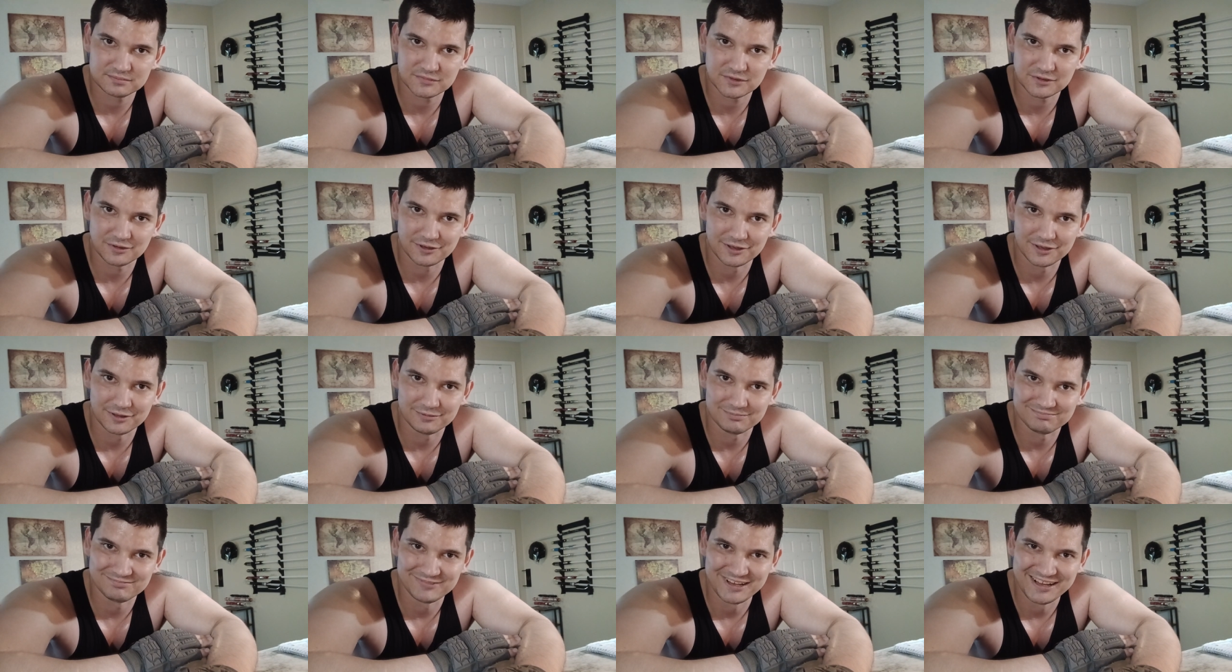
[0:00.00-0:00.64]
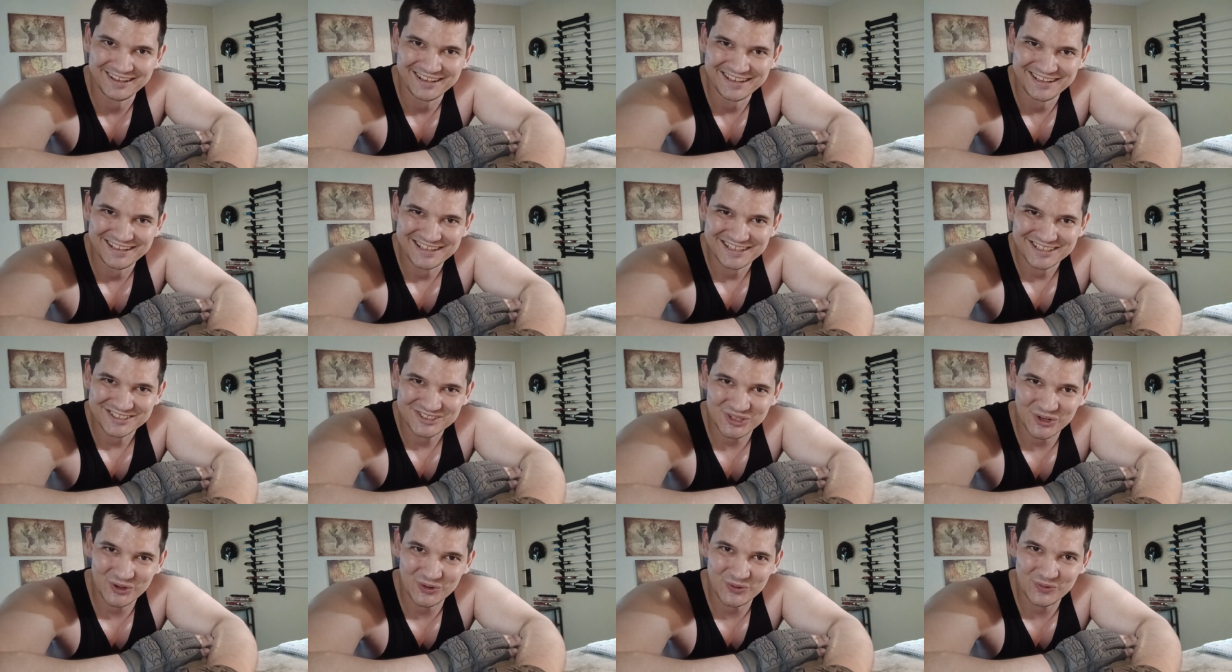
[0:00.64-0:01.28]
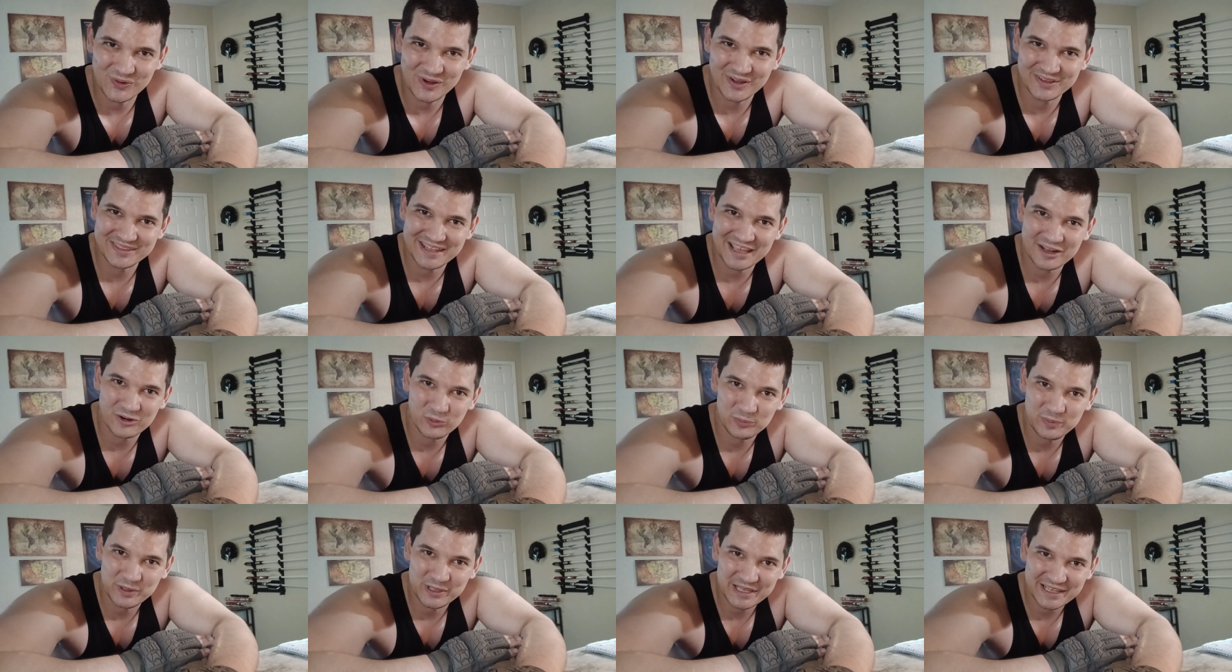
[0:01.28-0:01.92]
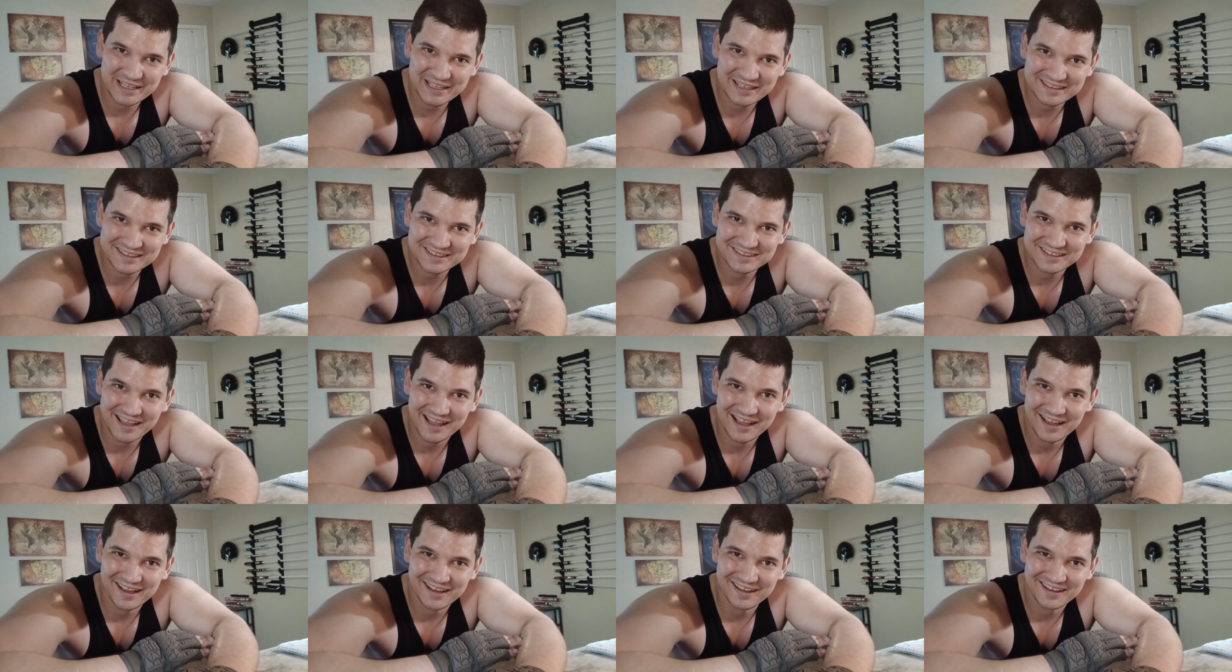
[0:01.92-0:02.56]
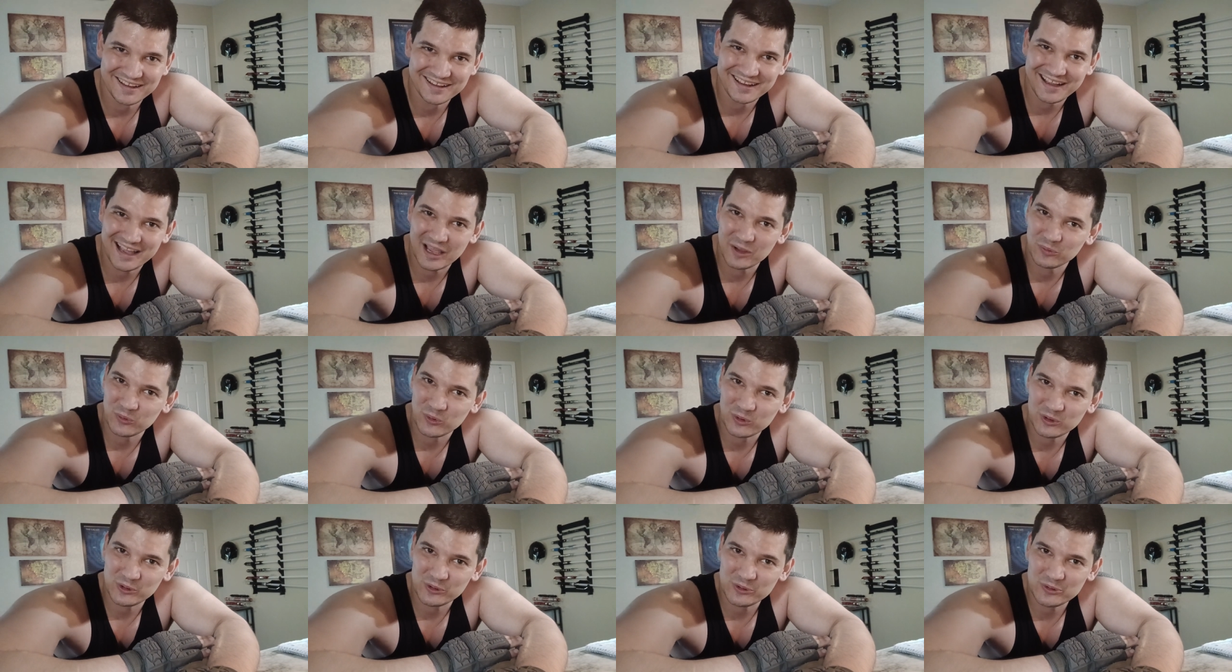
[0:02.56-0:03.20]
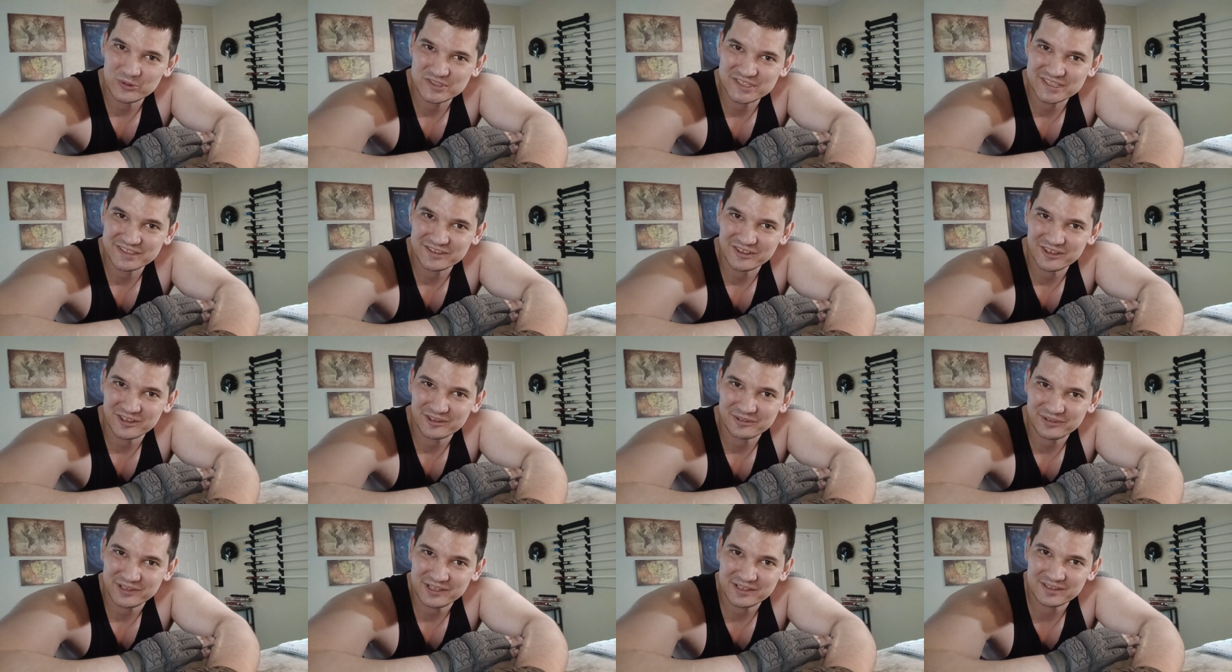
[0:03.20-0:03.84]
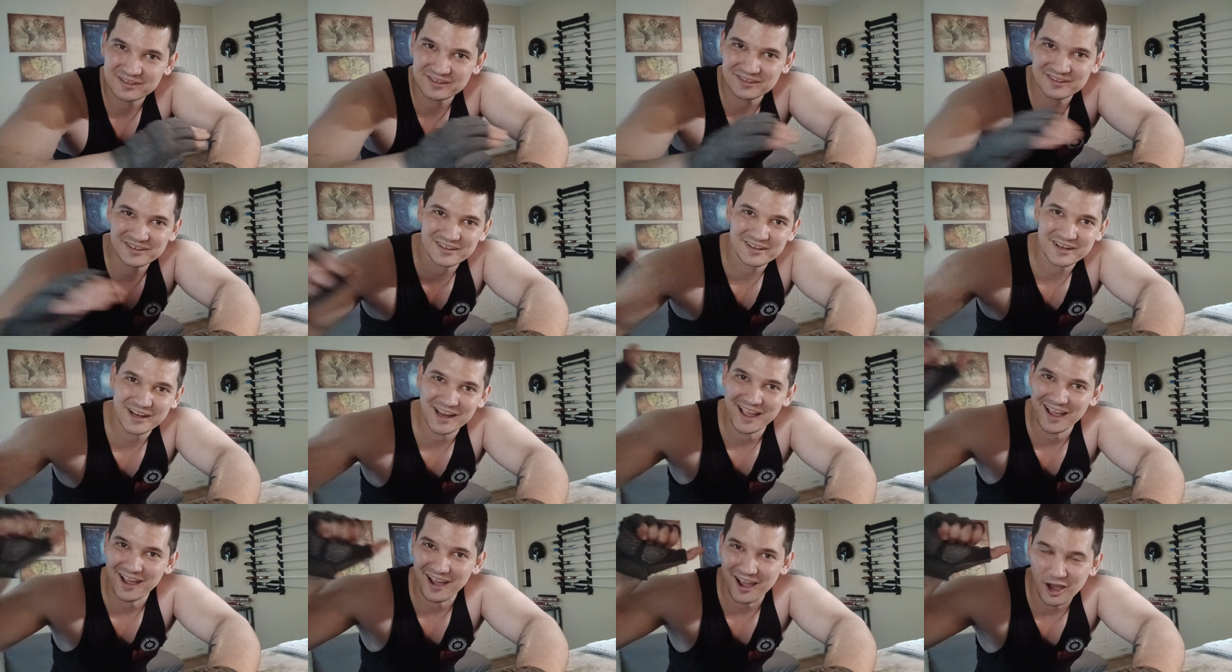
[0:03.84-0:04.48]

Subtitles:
All right, so that'll be it. I will close it off here.